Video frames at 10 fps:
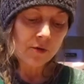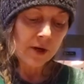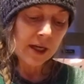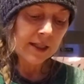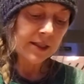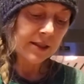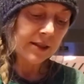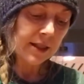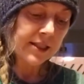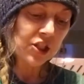
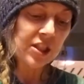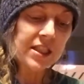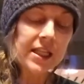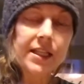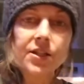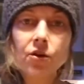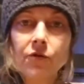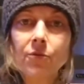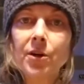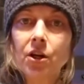it's just easier
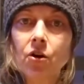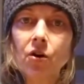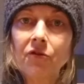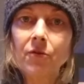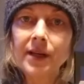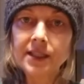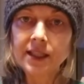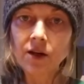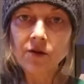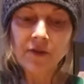for me to cook for
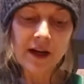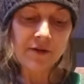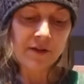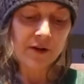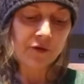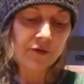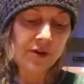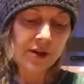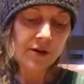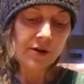myself, I've found over
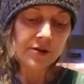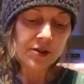the years.